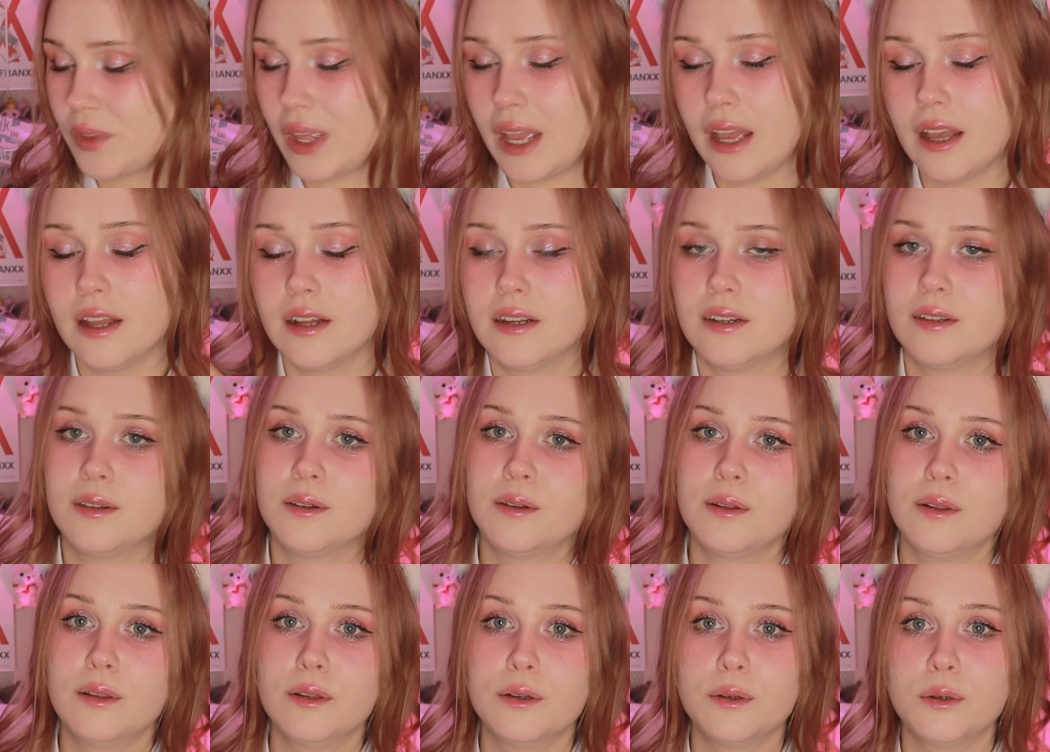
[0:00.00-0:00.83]
And
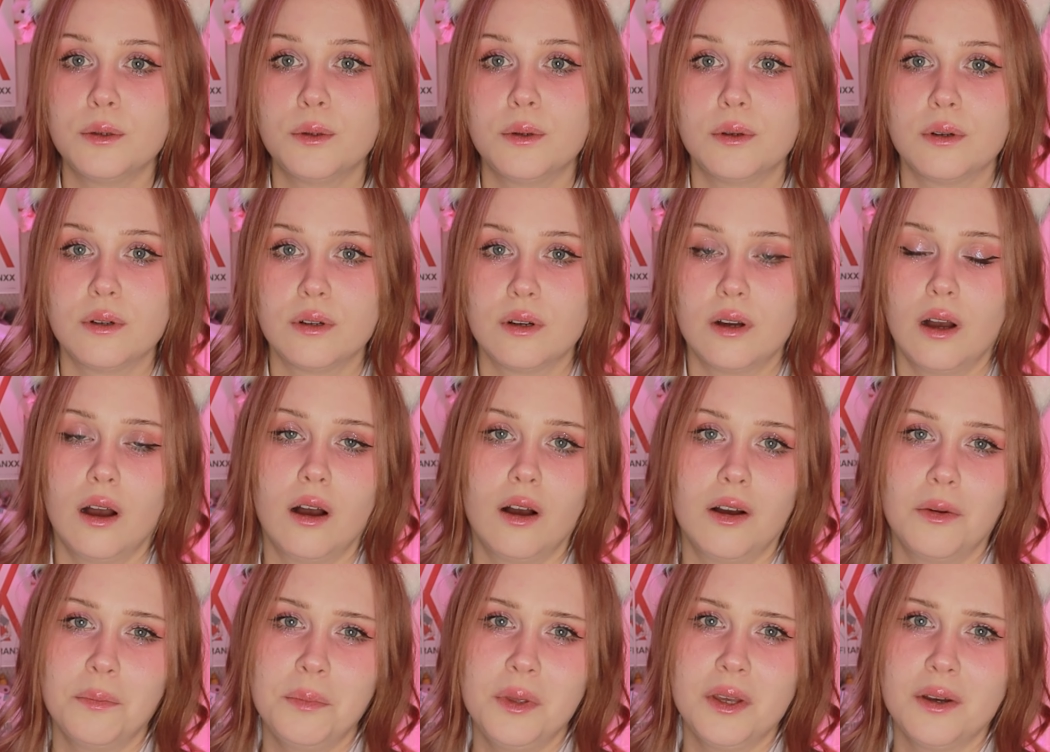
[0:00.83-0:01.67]
although
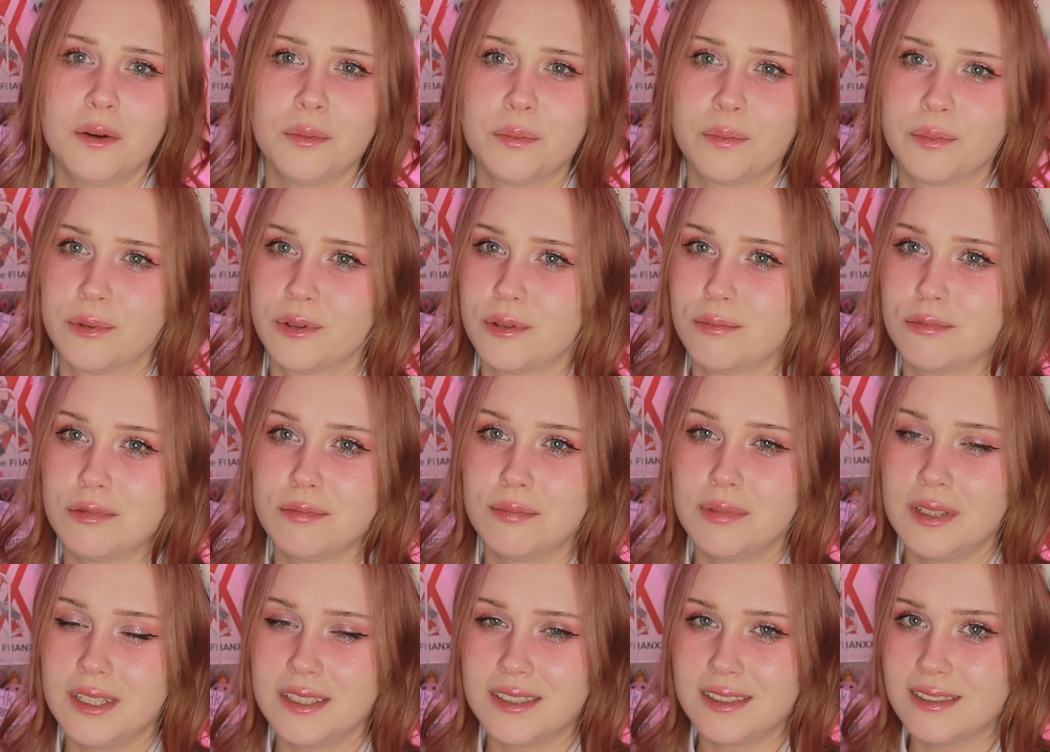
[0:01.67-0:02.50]
Amiya
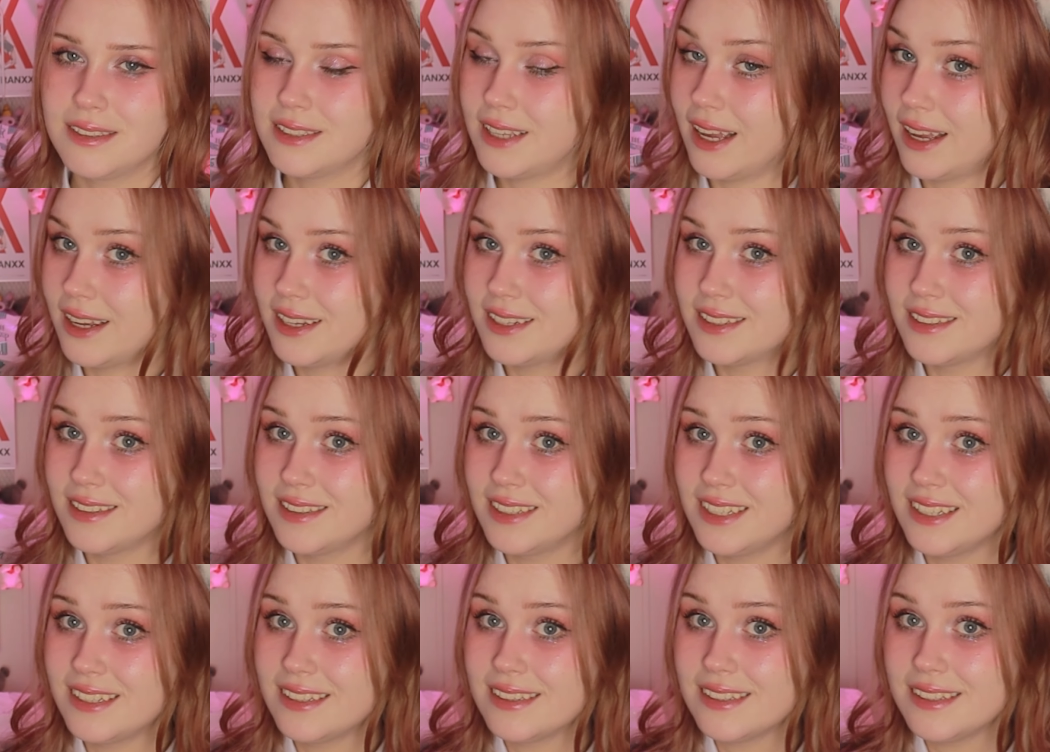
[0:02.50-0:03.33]
probably
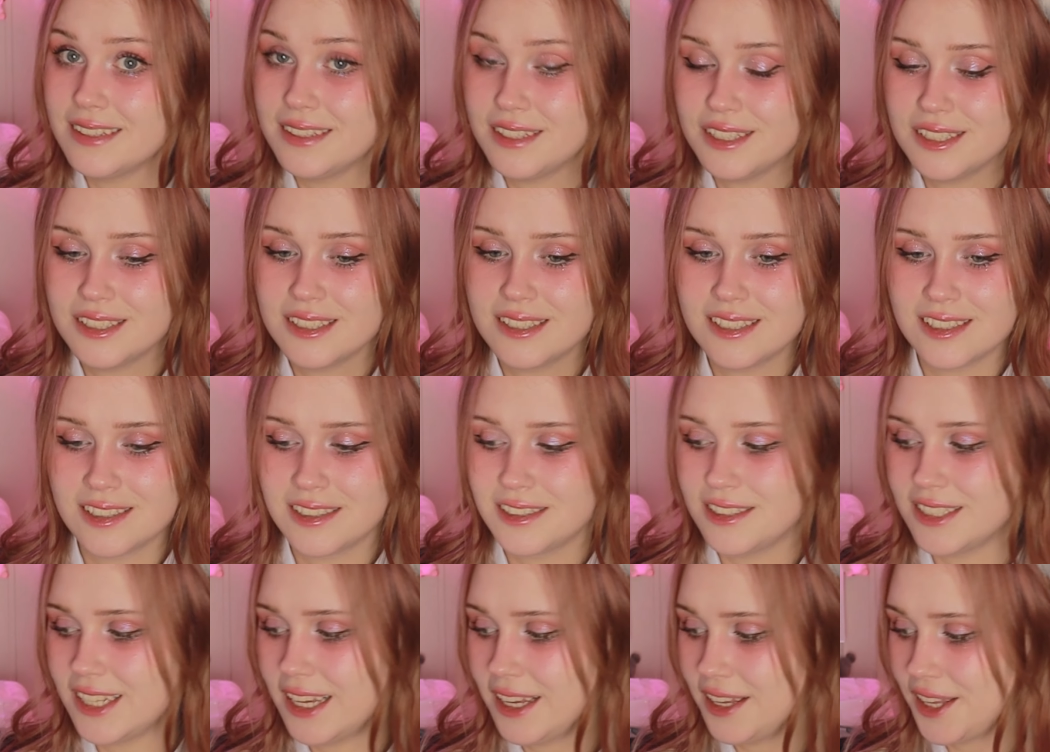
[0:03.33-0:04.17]
technically
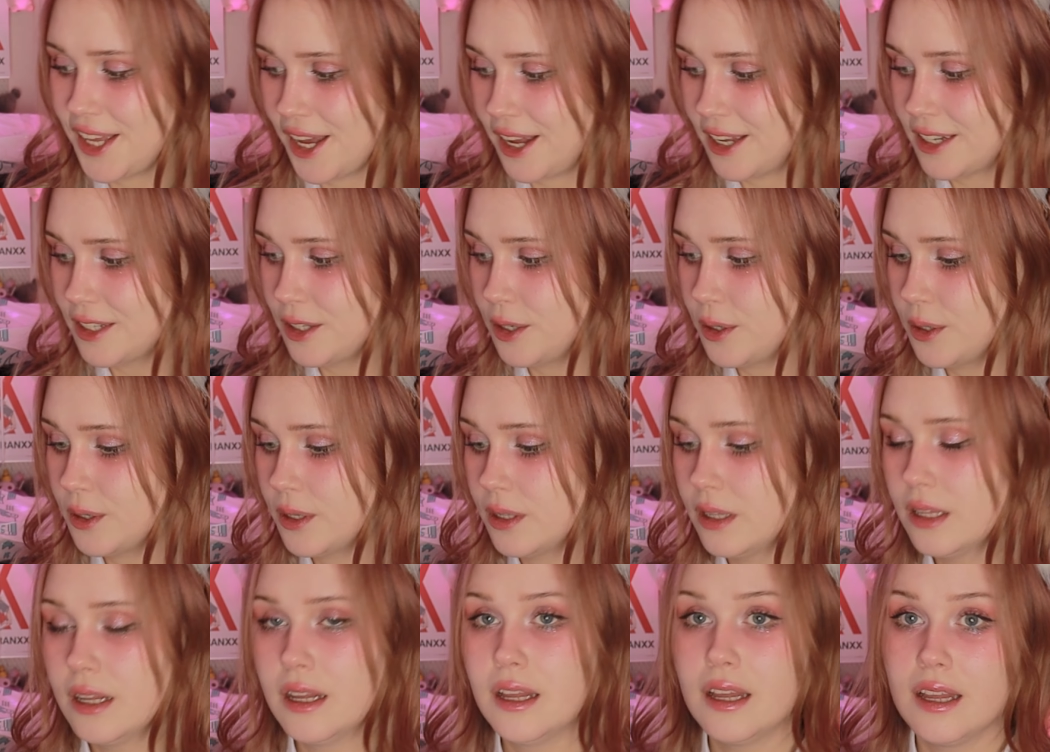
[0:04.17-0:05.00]
isn't a cat
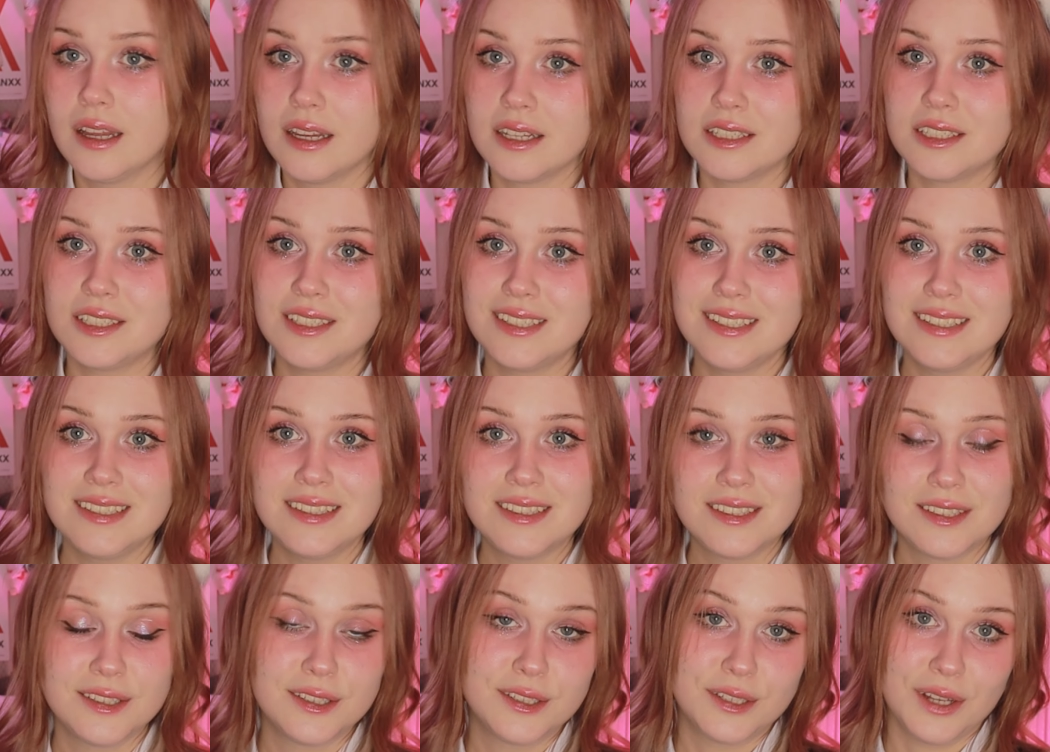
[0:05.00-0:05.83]
girl, she
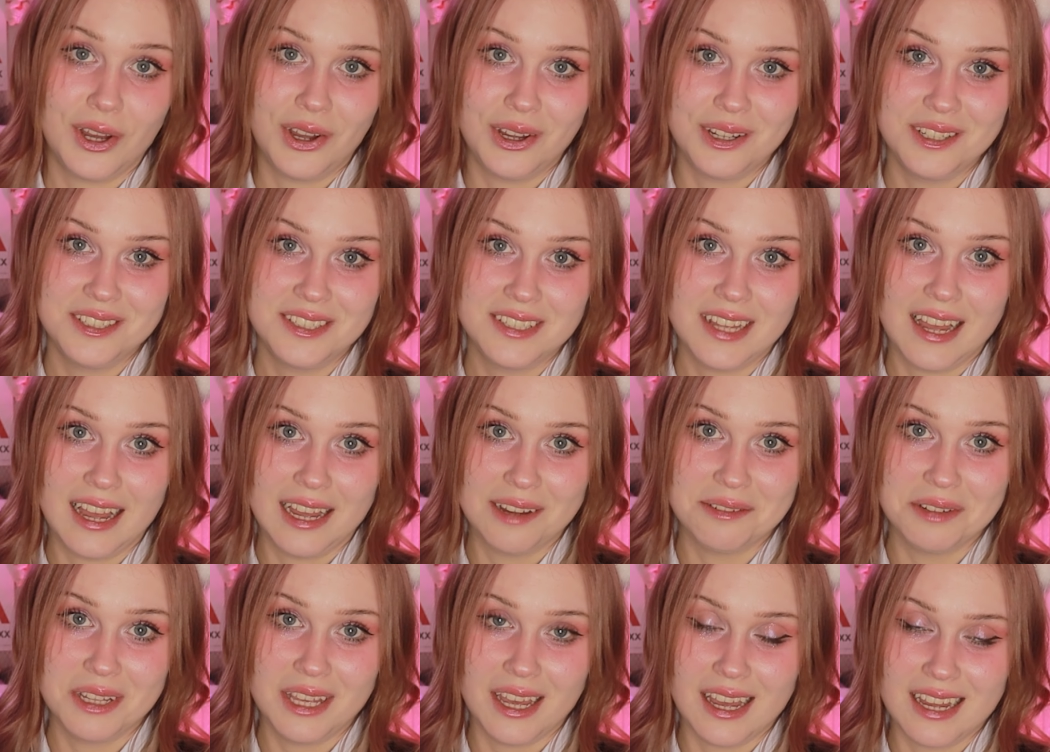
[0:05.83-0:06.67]
does
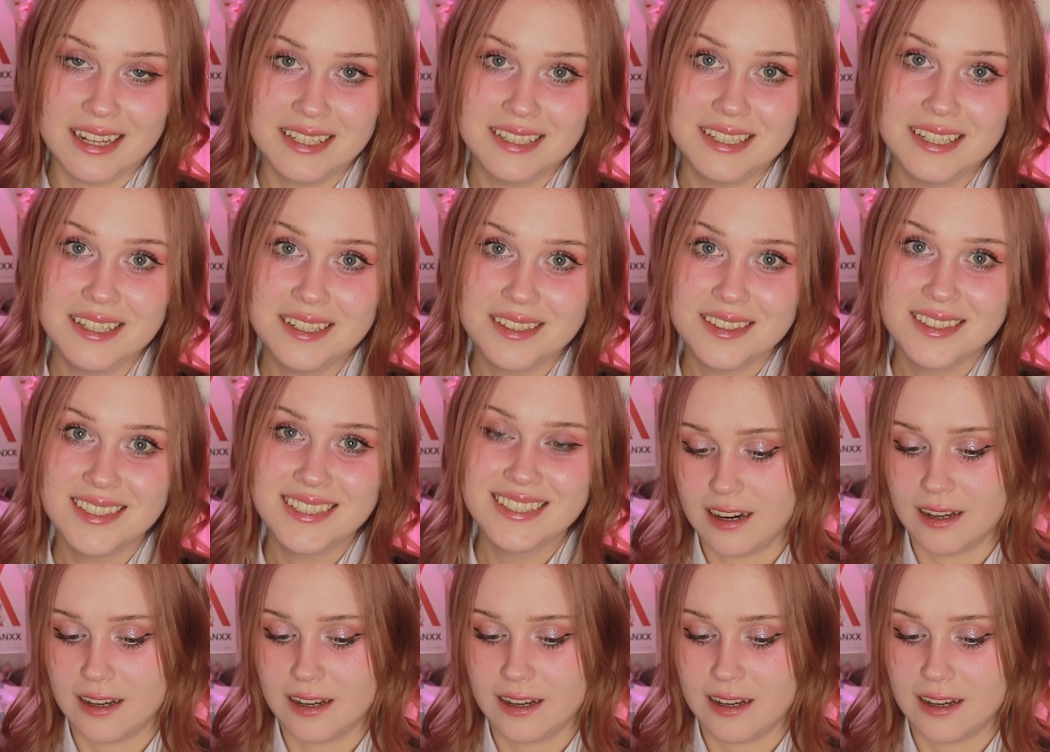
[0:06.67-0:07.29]
have cat ears.